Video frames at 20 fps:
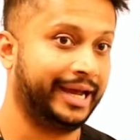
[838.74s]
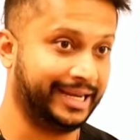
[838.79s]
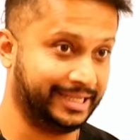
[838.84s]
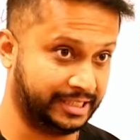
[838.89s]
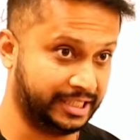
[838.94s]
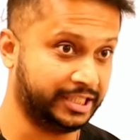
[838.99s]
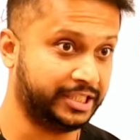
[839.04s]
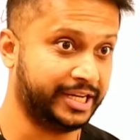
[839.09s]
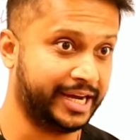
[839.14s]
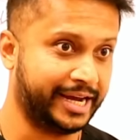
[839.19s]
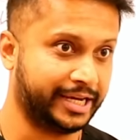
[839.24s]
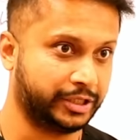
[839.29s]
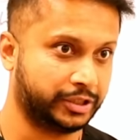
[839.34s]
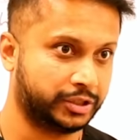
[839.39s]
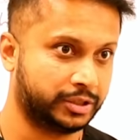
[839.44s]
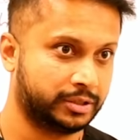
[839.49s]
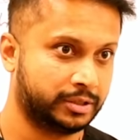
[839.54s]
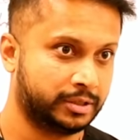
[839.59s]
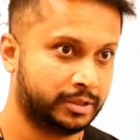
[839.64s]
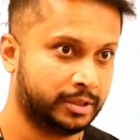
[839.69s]
A C T
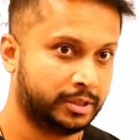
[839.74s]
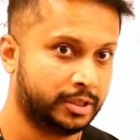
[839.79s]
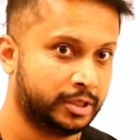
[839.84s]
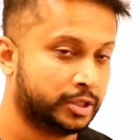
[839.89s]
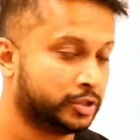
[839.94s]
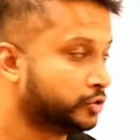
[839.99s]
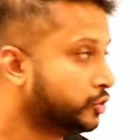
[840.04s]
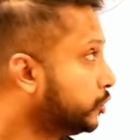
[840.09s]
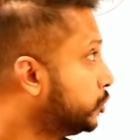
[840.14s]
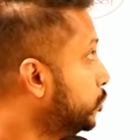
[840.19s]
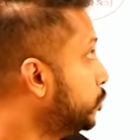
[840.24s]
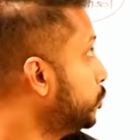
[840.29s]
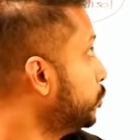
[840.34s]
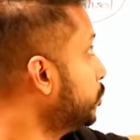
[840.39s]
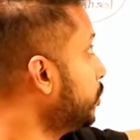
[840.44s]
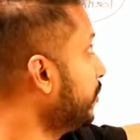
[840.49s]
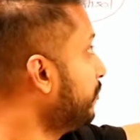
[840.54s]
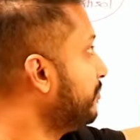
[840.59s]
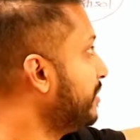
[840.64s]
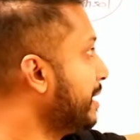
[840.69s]
H. So
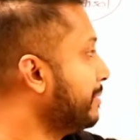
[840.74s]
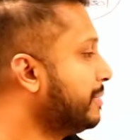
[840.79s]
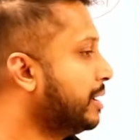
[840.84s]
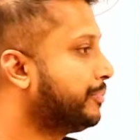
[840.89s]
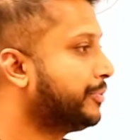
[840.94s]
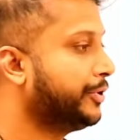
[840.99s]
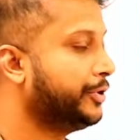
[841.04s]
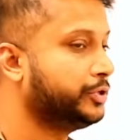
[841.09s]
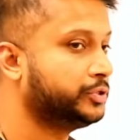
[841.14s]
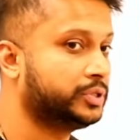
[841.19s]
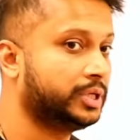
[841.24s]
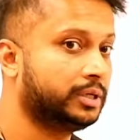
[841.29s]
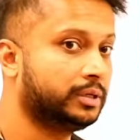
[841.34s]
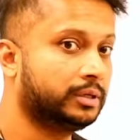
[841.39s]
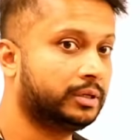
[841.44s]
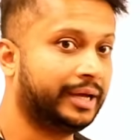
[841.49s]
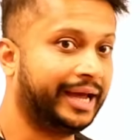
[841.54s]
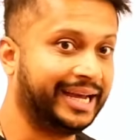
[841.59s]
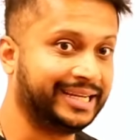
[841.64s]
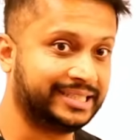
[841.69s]
two of them are
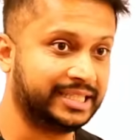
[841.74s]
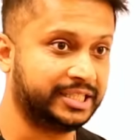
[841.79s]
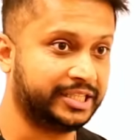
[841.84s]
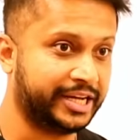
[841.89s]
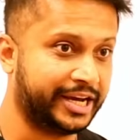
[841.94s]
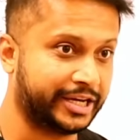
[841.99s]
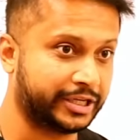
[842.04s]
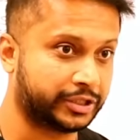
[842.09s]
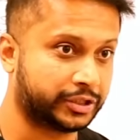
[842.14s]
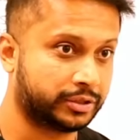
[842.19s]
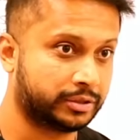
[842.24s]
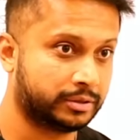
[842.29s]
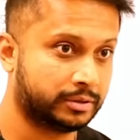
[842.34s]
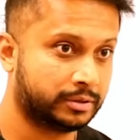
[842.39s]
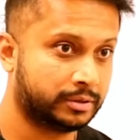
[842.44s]
producing A C T H,